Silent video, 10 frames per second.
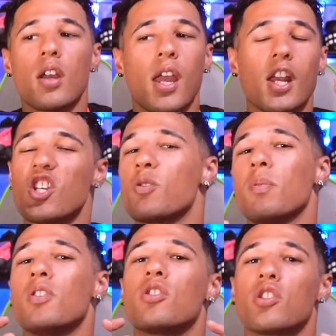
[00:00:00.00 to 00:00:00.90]
it's just
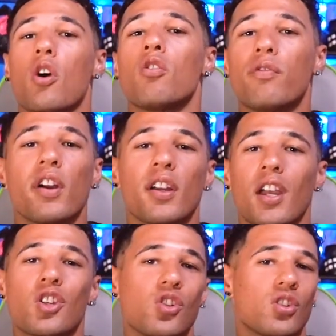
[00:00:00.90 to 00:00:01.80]
been subtle
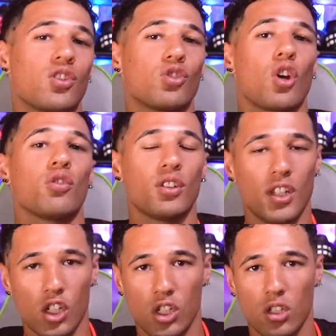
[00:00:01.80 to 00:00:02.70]
variations and subtle
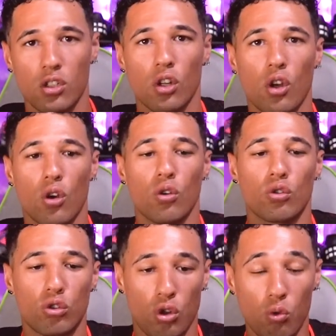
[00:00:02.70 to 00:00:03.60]
additions
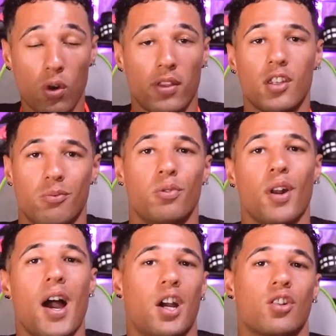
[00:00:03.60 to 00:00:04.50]
to what this boot
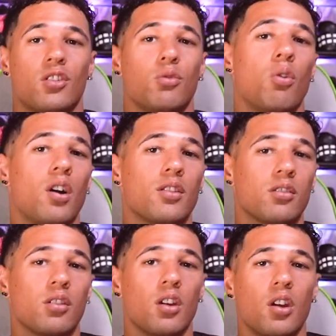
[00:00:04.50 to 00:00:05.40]
actually
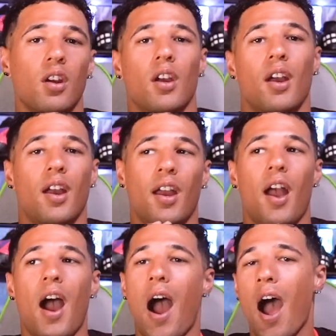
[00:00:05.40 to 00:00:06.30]
was.
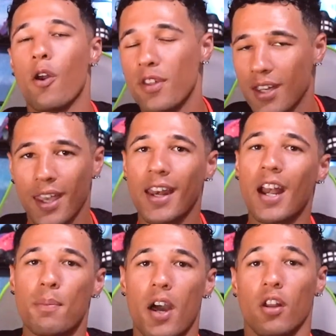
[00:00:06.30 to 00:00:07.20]
I don't think it can get
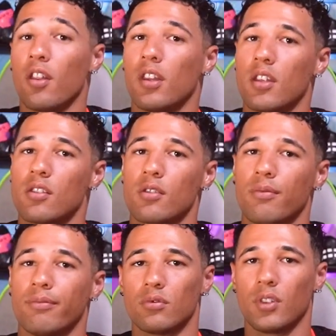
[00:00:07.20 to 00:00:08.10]
any better than this
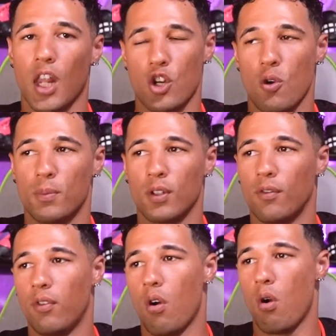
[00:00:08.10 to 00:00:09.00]
in terms
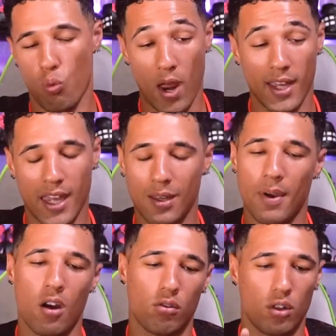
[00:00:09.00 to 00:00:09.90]
of when it came
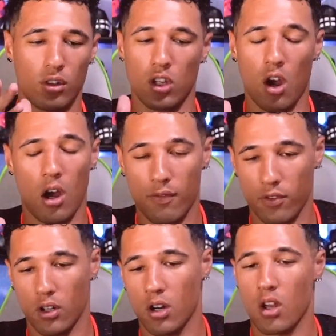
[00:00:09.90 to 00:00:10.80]
out, the offer,